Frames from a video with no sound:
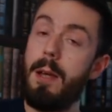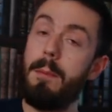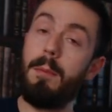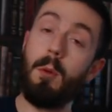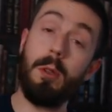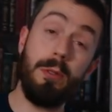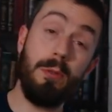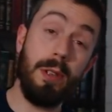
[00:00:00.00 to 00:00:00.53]

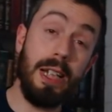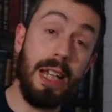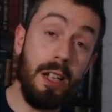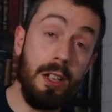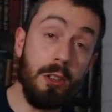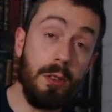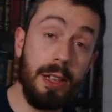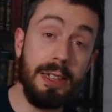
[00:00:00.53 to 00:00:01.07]
But what's really
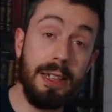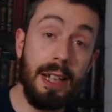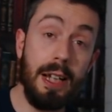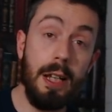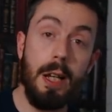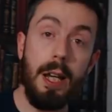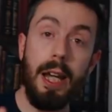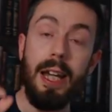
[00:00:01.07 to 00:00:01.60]
interesting
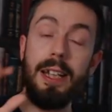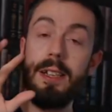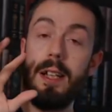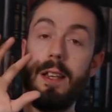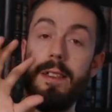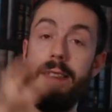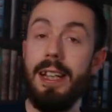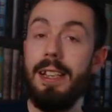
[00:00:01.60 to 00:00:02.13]
is
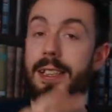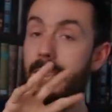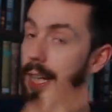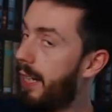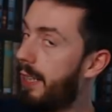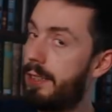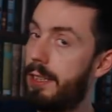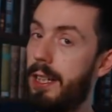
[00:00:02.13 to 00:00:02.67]
this
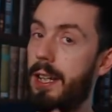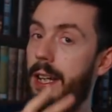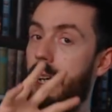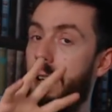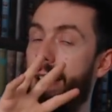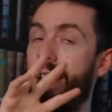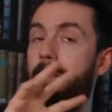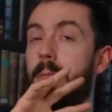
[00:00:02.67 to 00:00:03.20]
has,
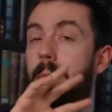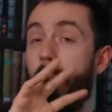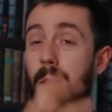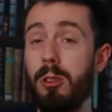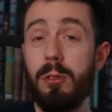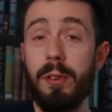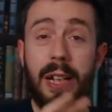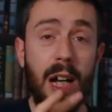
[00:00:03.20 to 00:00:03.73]
in
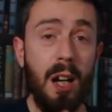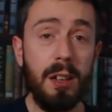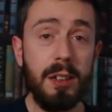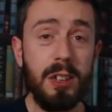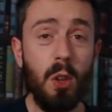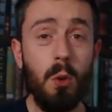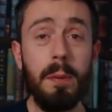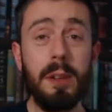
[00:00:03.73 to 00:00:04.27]
most
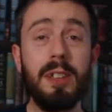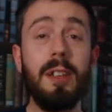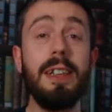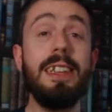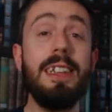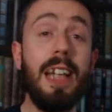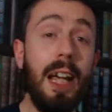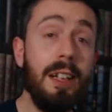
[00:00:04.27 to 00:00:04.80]
regards, almost
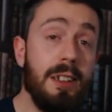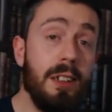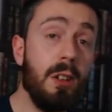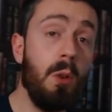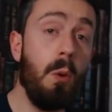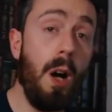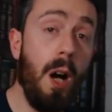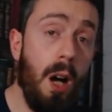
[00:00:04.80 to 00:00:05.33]

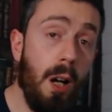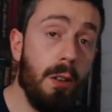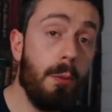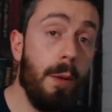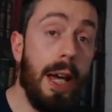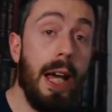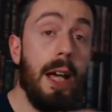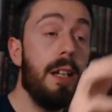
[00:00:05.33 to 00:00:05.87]
identical
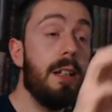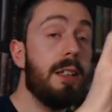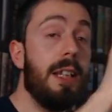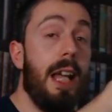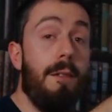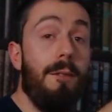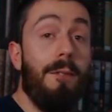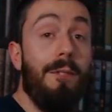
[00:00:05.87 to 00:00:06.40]
hardware to
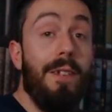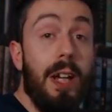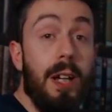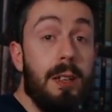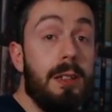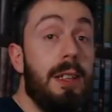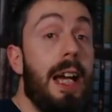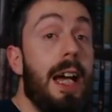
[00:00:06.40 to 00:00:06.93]
that
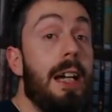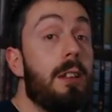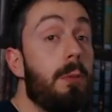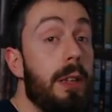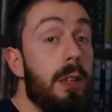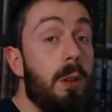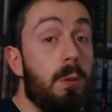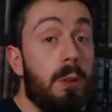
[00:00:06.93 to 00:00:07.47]
first NAS
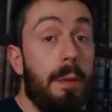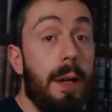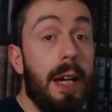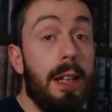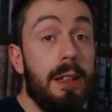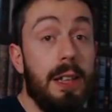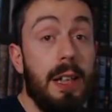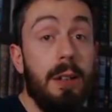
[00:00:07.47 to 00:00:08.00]
we talked
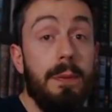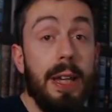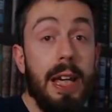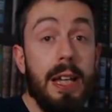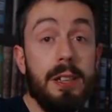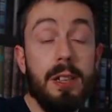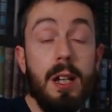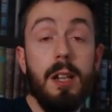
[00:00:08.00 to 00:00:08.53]
about, the T V
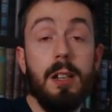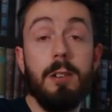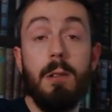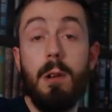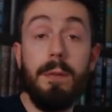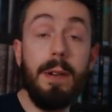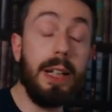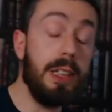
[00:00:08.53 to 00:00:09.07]
S
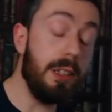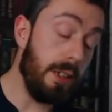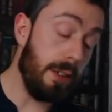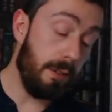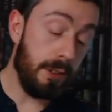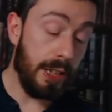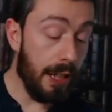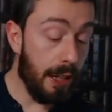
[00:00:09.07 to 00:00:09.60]
twelve
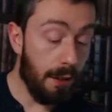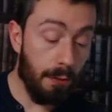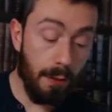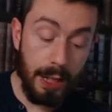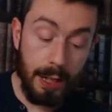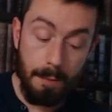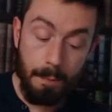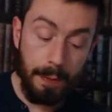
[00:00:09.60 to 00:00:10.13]
eighty-two T
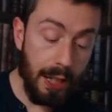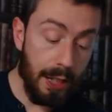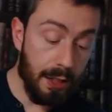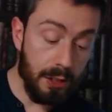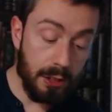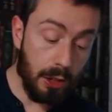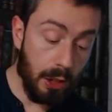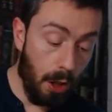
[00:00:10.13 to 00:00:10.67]
three. It
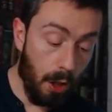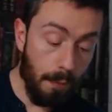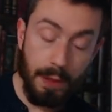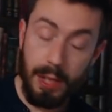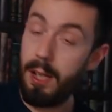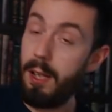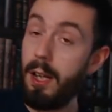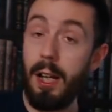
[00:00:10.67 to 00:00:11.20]
has got
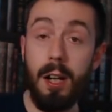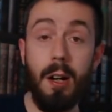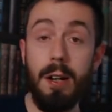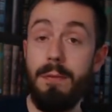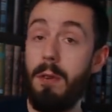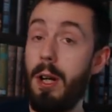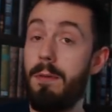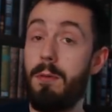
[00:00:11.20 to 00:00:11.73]
an i
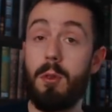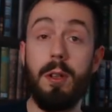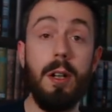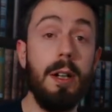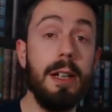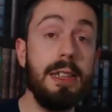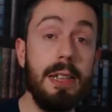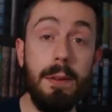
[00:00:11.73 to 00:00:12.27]
five or an
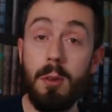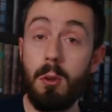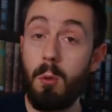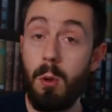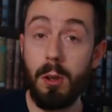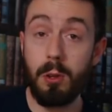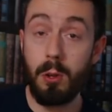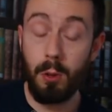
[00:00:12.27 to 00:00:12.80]
i seven
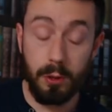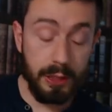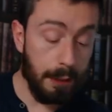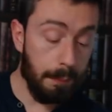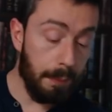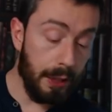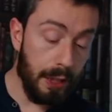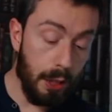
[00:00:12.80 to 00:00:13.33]
quad-core
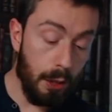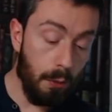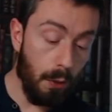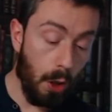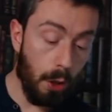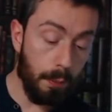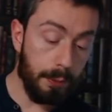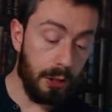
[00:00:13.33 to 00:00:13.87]
C P U
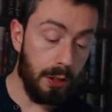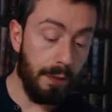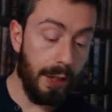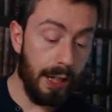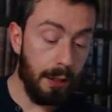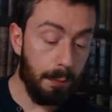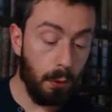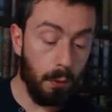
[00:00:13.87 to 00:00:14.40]
option
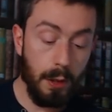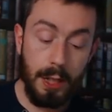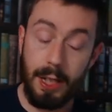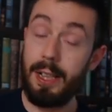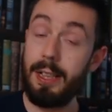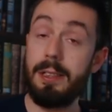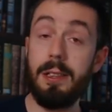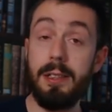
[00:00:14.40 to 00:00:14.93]
available,
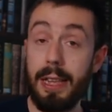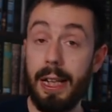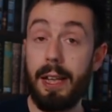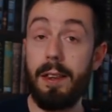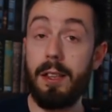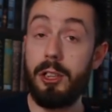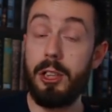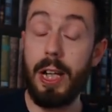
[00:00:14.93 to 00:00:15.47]
and that's a
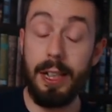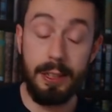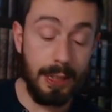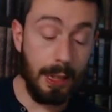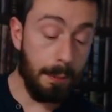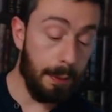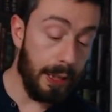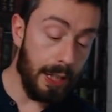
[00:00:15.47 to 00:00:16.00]
sixth gen
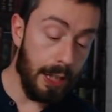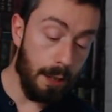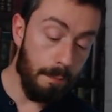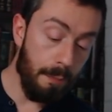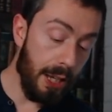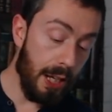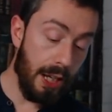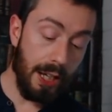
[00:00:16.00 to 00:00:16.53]
C P U.
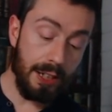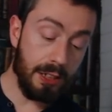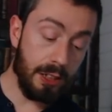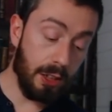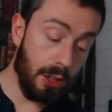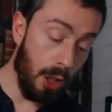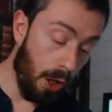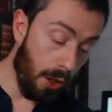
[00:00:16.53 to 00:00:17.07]
It's
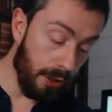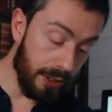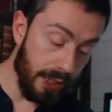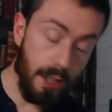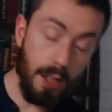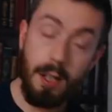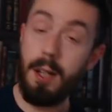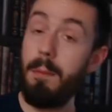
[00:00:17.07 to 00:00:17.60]
got
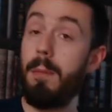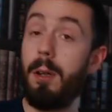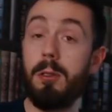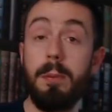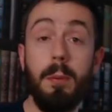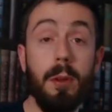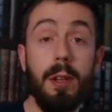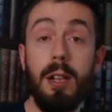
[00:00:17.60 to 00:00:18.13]

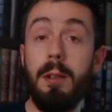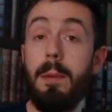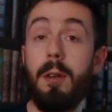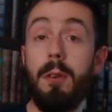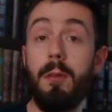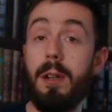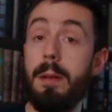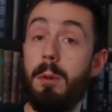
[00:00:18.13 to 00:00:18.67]
multiple
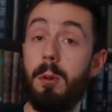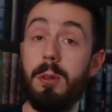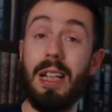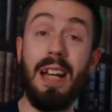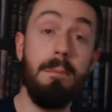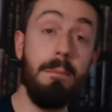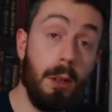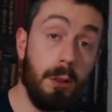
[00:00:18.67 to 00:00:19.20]
Thunderbolt three ports
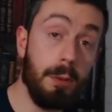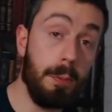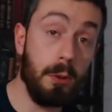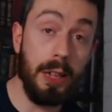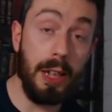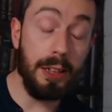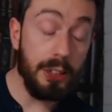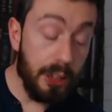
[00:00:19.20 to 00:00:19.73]
and multiple
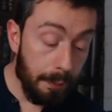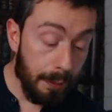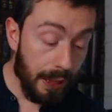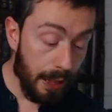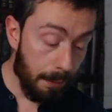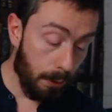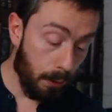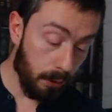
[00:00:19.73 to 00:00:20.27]
ten G
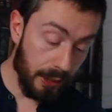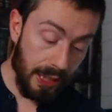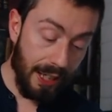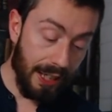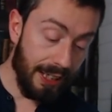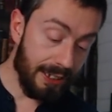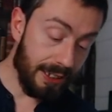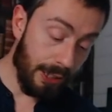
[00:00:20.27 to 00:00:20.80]
B E ports.
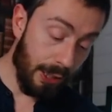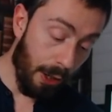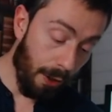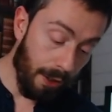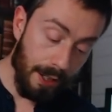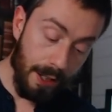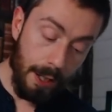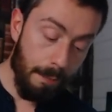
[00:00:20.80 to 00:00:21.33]
It's
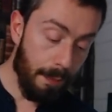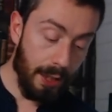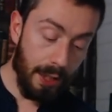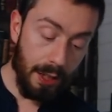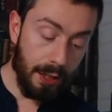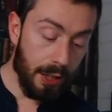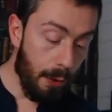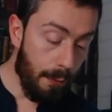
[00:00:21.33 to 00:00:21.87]
got
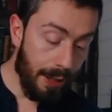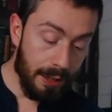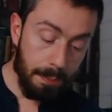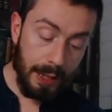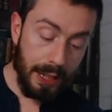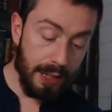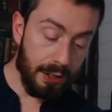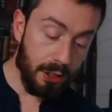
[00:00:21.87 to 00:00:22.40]
the U S
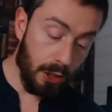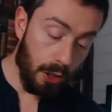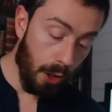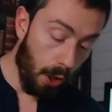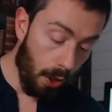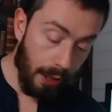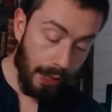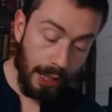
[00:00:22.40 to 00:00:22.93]
B, it's
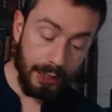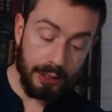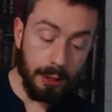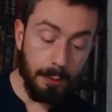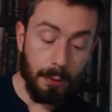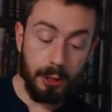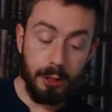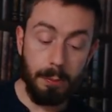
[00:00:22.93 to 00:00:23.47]
got H
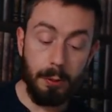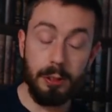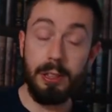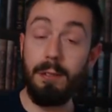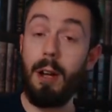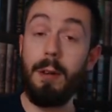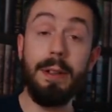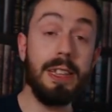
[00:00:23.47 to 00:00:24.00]
D M I two point
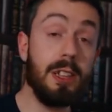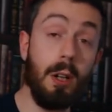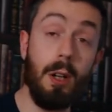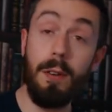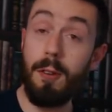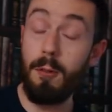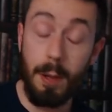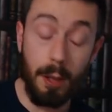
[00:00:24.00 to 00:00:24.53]
oh, it's
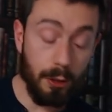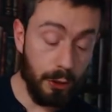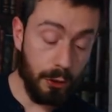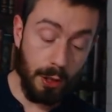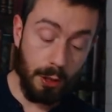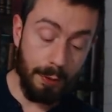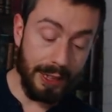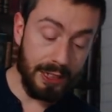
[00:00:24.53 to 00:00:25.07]
got the remote
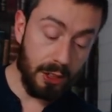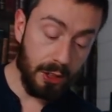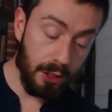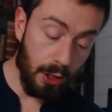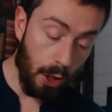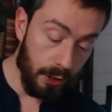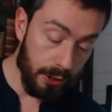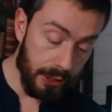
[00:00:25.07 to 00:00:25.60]
control, it's
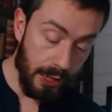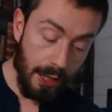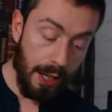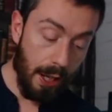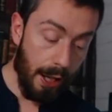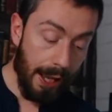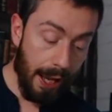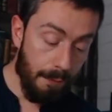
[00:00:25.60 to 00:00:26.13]
got
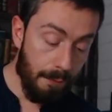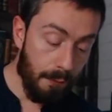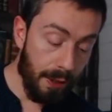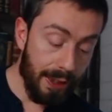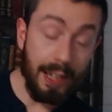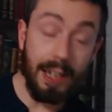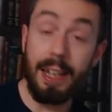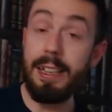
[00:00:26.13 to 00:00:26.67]

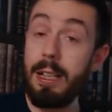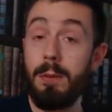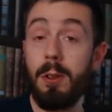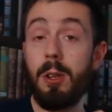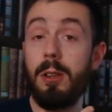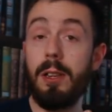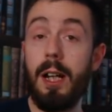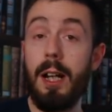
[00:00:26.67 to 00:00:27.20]
everything. It's even
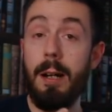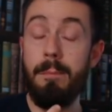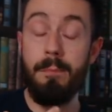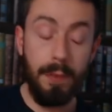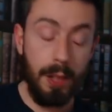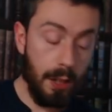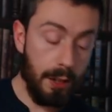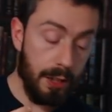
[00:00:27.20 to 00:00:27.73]
got
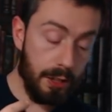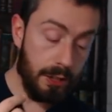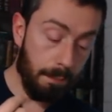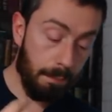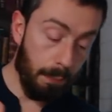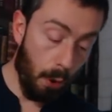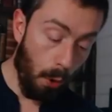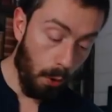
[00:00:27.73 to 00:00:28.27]
um, the
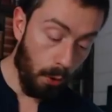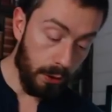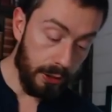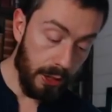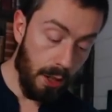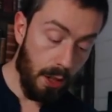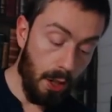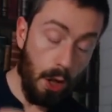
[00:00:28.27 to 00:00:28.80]
support
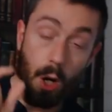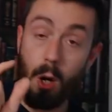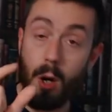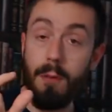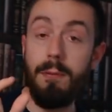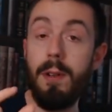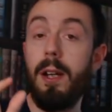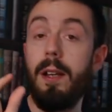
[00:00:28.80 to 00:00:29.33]

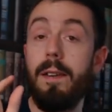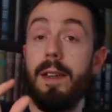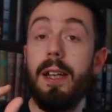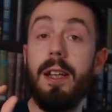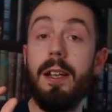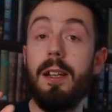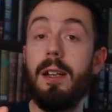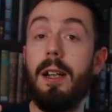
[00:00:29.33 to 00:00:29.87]
of
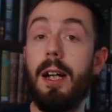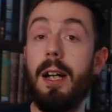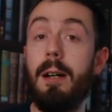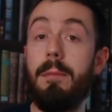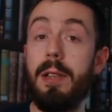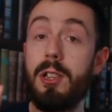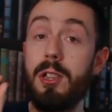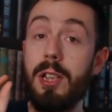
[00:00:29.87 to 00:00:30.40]
the, uh,
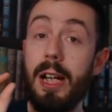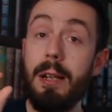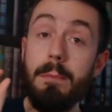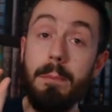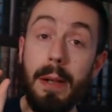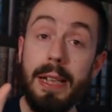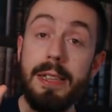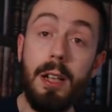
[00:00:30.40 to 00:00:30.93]
the same
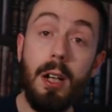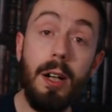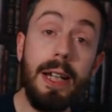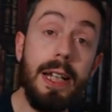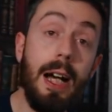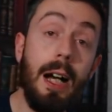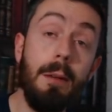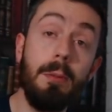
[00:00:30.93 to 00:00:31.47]

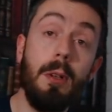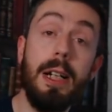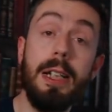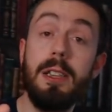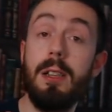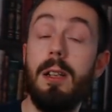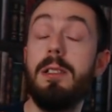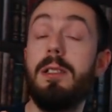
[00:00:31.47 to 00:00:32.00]
PCIe
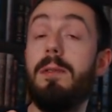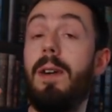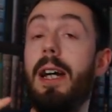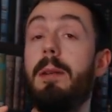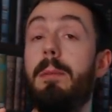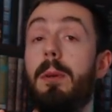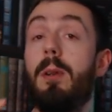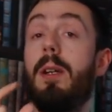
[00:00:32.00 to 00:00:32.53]
upgrade slots
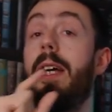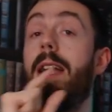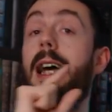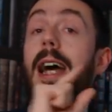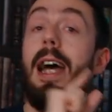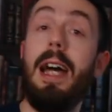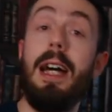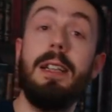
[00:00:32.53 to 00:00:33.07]
available
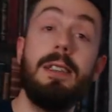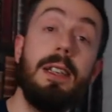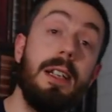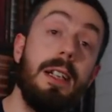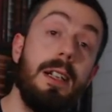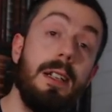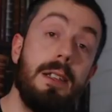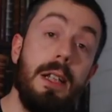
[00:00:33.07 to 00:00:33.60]
as
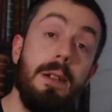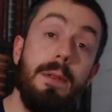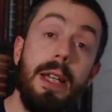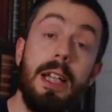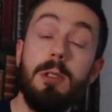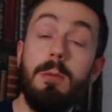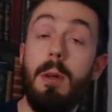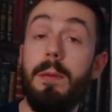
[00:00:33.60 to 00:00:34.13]
the T V
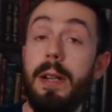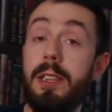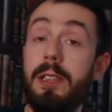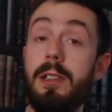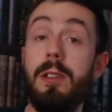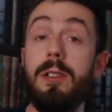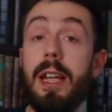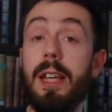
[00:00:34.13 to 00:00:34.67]
S twelve
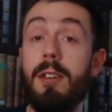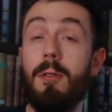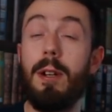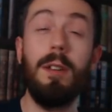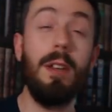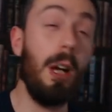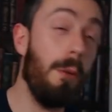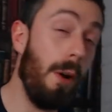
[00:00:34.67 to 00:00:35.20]
eighty-two T three,
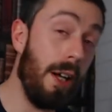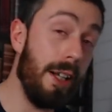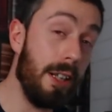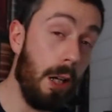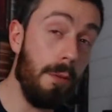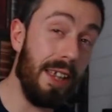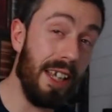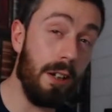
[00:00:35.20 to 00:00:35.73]
although I
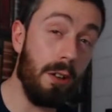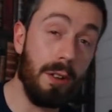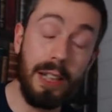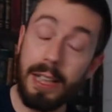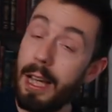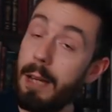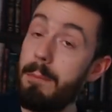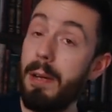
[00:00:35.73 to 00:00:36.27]
don't think you're going
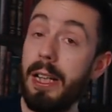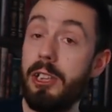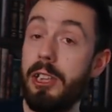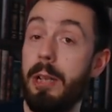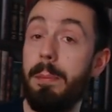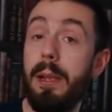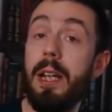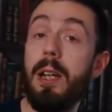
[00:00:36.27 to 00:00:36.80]
to get many
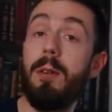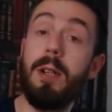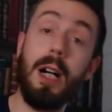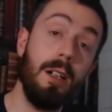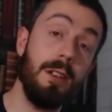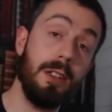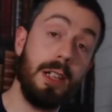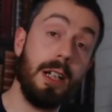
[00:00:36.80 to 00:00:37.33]
G P U
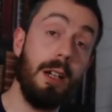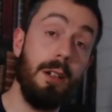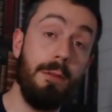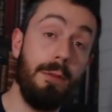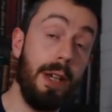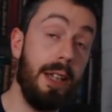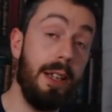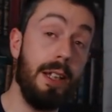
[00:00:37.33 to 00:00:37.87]
cards that are going to
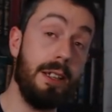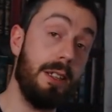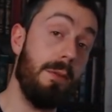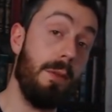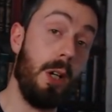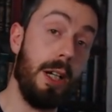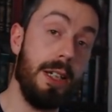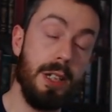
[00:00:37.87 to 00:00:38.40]
fit in this
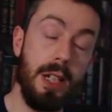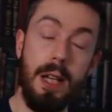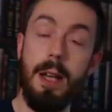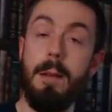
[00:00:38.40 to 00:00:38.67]
device.